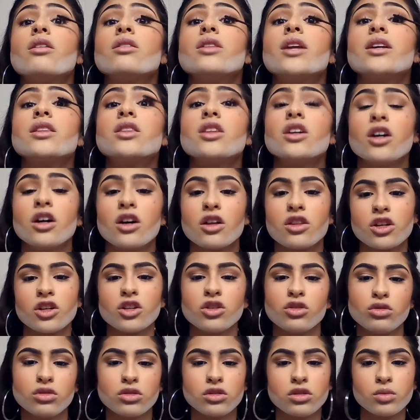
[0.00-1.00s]
Like the other
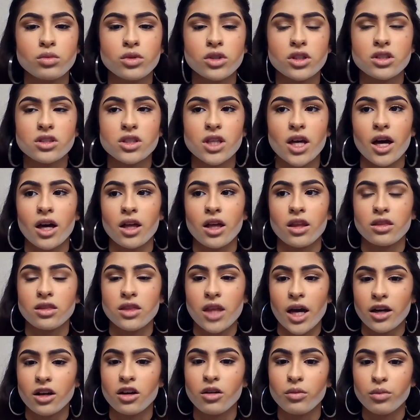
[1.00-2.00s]
YouTubers
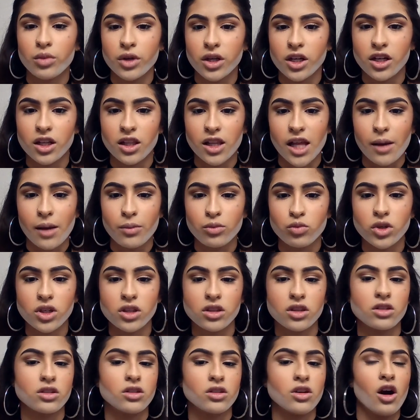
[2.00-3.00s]
that company collabed with,
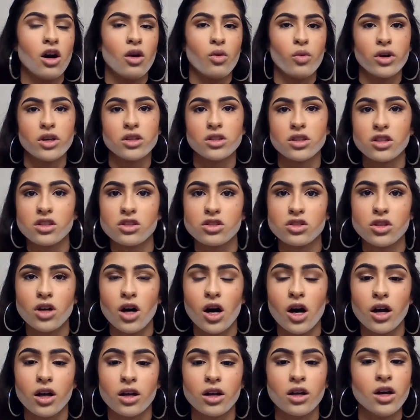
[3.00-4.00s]
they're always in
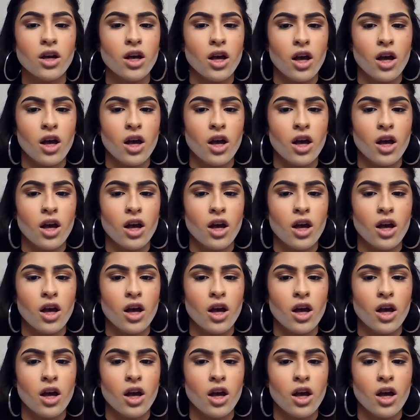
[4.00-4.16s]
stock,